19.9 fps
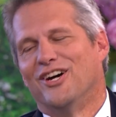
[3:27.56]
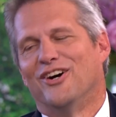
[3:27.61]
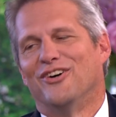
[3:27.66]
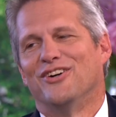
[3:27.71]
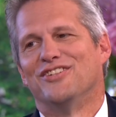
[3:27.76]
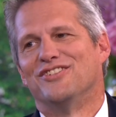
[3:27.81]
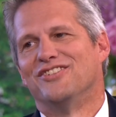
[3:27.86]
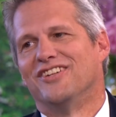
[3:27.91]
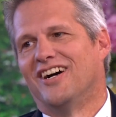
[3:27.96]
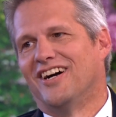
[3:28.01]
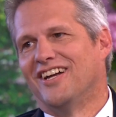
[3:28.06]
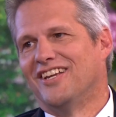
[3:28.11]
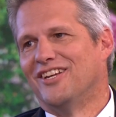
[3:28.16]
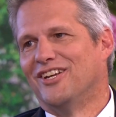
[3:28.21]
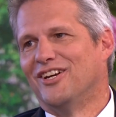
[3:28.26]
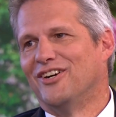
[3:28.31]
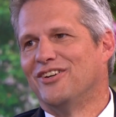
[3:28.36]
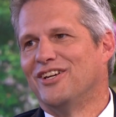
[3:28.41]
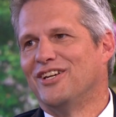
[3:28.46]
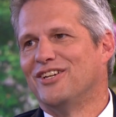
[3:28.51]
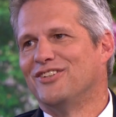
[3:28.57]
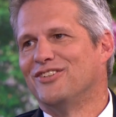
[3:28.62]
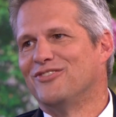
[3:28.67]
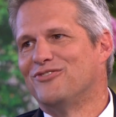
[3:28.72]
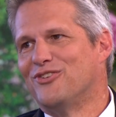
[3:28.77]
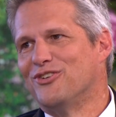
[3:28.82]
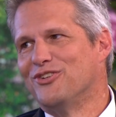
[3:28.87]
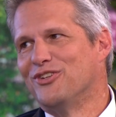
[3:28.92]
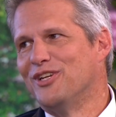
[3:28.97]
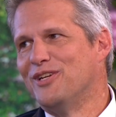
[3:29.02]
No, he's not. No, right.
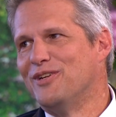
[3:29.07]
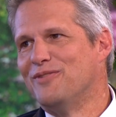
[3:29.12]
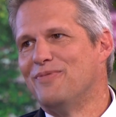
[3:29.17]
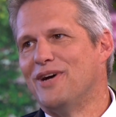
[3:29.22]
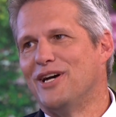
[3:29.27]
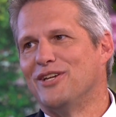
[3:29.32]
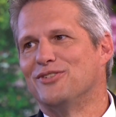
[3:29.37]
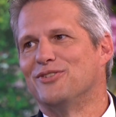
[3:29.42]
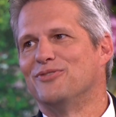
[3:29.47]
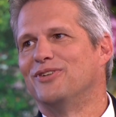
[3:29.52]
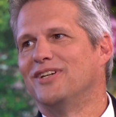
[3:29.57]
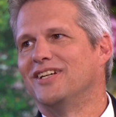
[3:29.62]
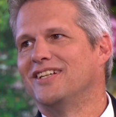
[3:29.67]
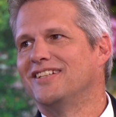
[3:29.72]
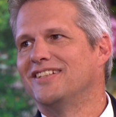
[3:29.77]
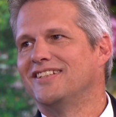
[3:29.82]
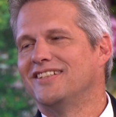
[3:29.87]
unfortunately, he passed away.